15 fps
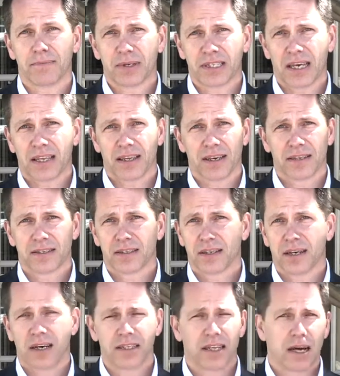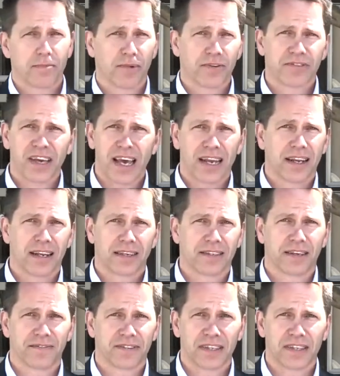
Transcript: me say this. A number of candidates have